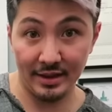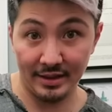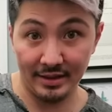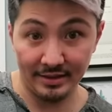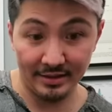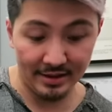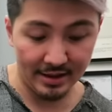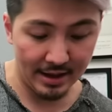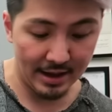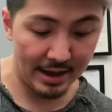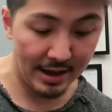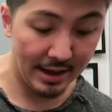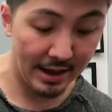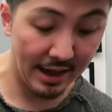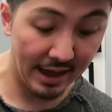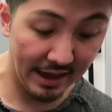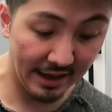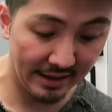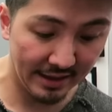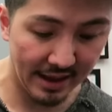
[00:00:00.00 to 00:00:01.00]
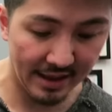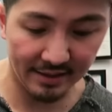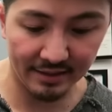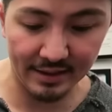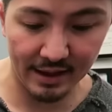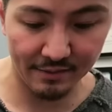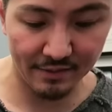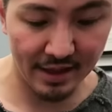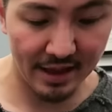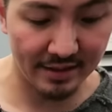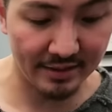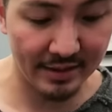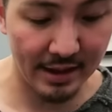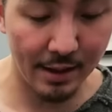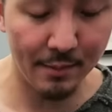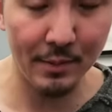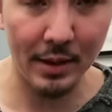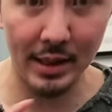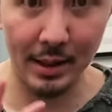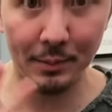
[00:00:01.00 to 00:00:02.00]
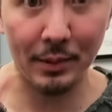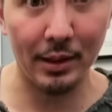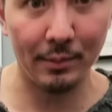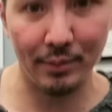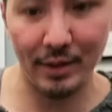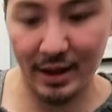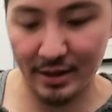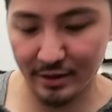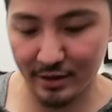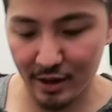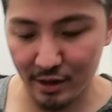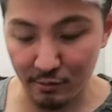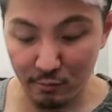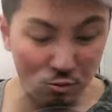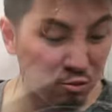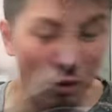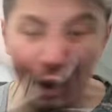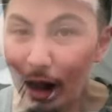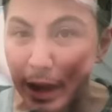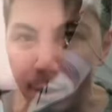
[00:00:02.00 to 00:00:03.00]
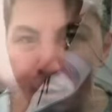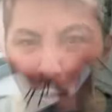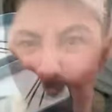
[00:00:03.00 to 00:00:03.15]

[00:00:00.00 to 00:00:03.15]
these uh, 8 and 7SM, and I'm gonna apply the color right.